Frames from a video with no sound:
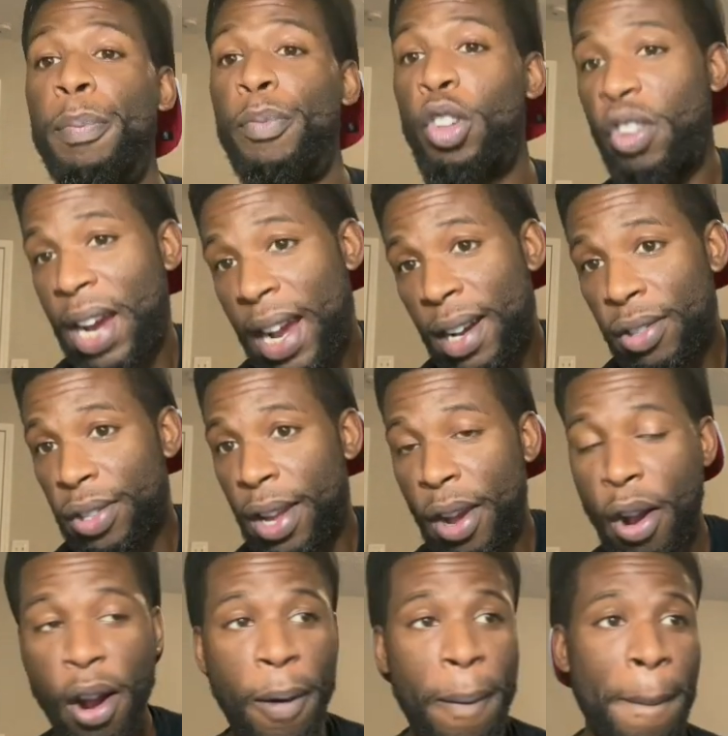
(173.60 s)
creators they
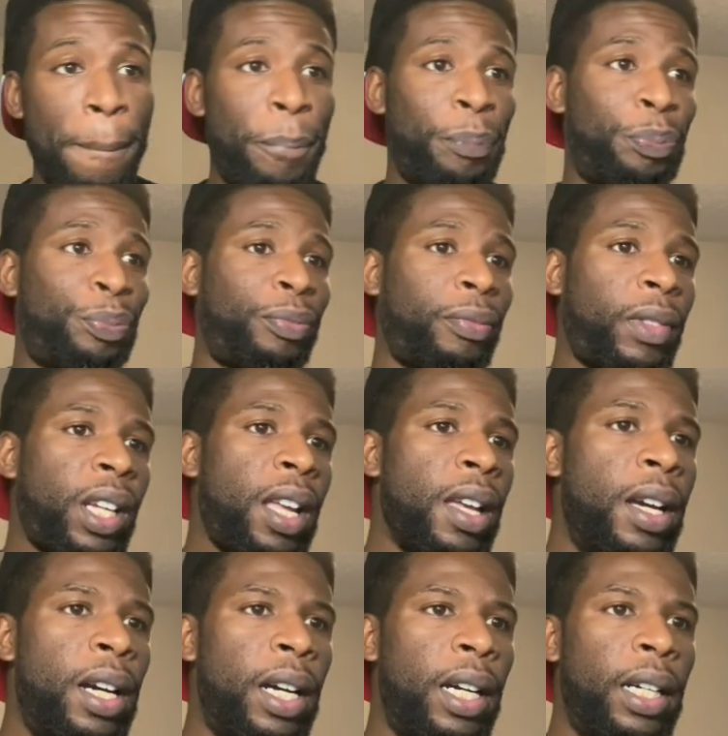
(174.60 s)
are.
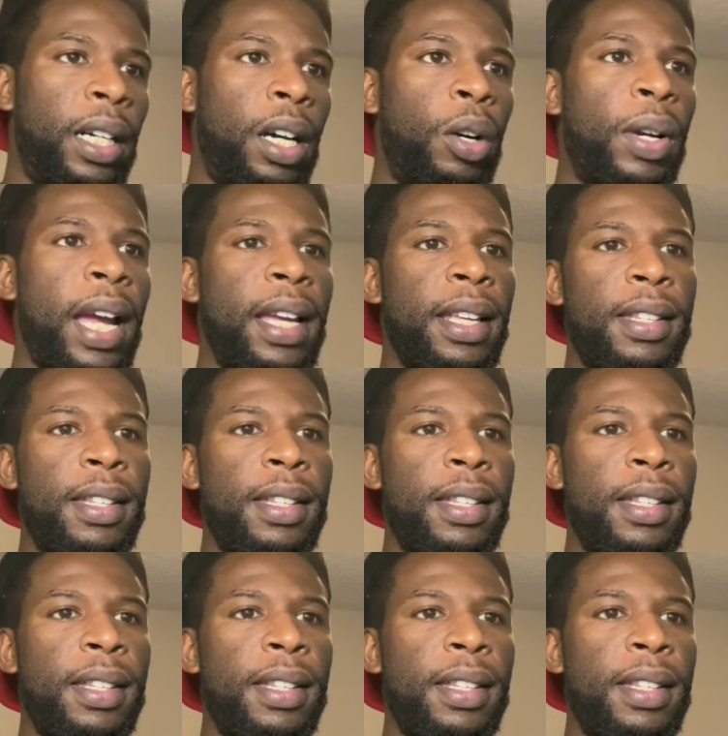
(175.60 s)
Okay,